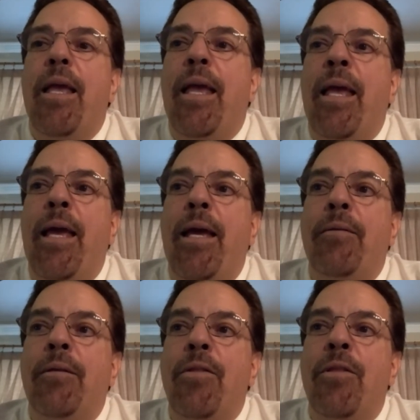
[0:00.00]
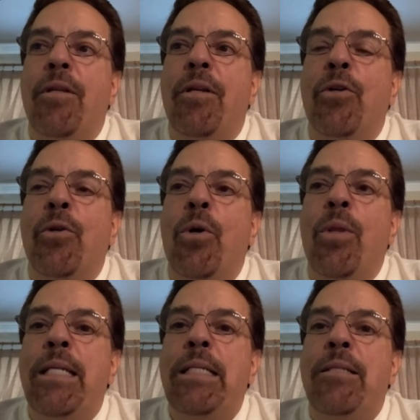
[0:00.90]
And the, a girl
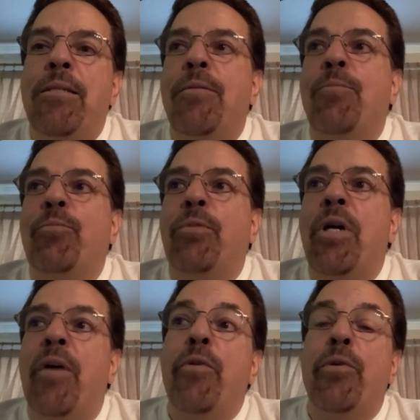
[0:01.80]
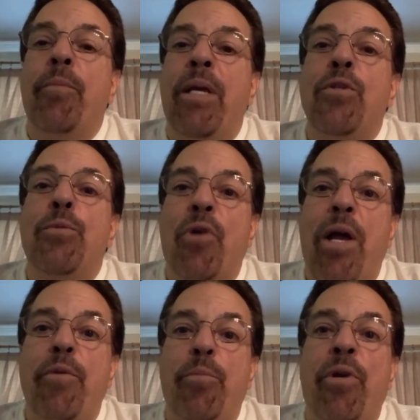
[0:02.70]
that covered men's
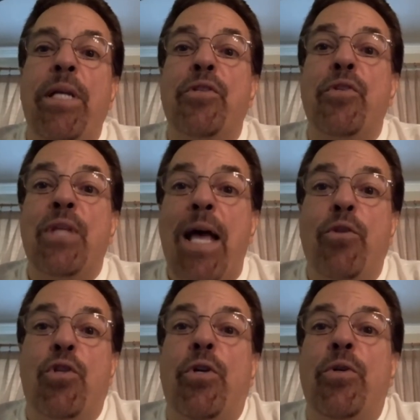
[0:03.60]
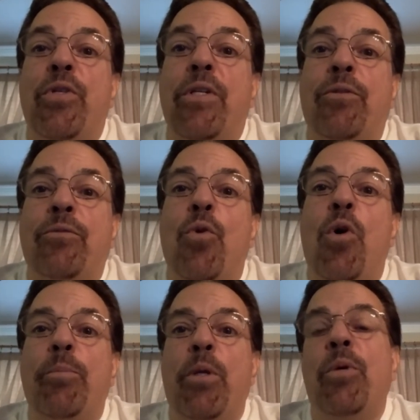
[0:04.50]
private brands in South Jersey
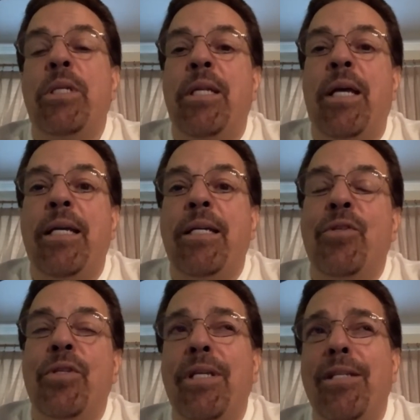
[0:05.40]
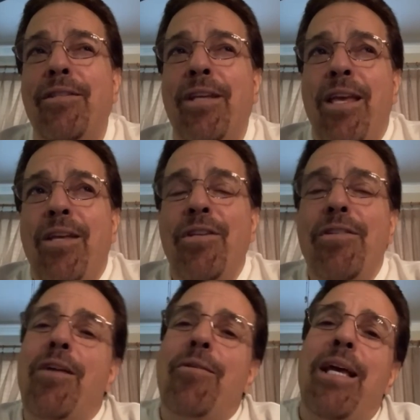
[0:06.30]
called me one day and she said, Do
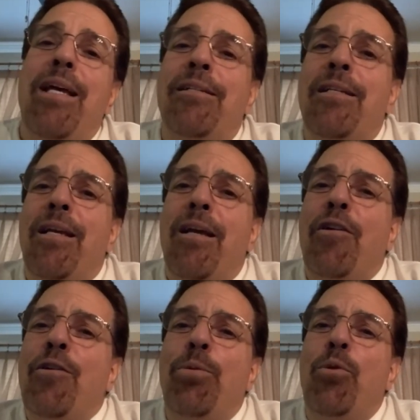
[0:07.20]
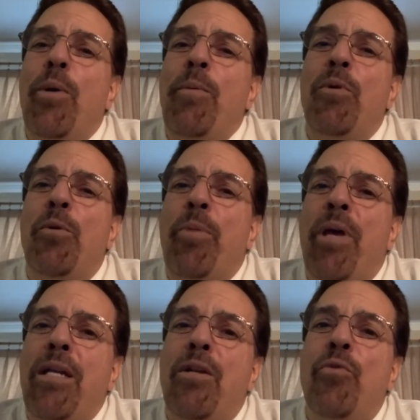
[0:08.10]
you know that unemployment will
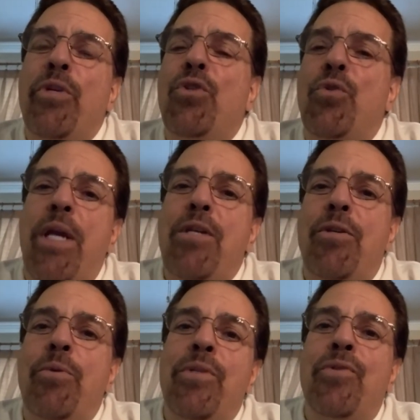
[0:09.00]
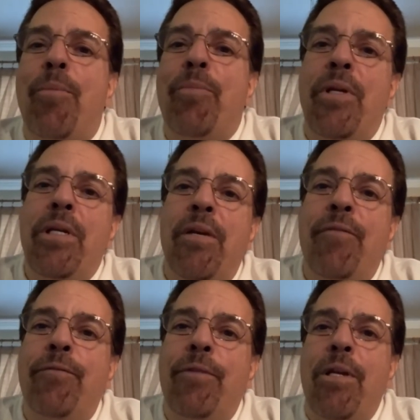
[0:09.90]
pay to retrain you in something if
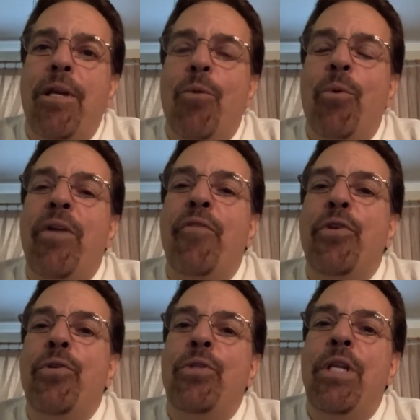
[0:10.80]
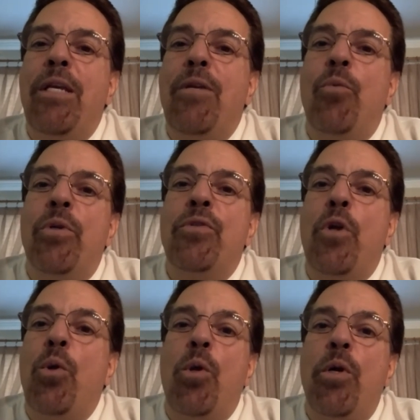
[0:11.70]
whatever hmm. you did was
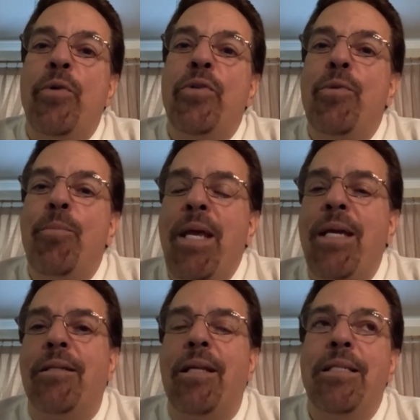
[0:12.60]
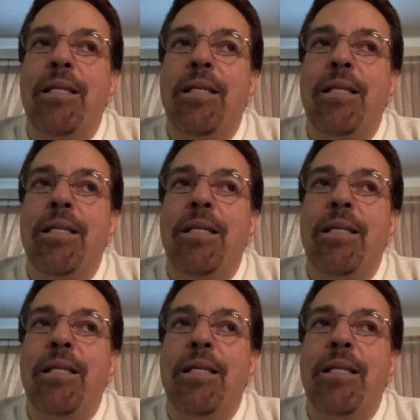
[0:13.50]
no longer in demand? I, I did said,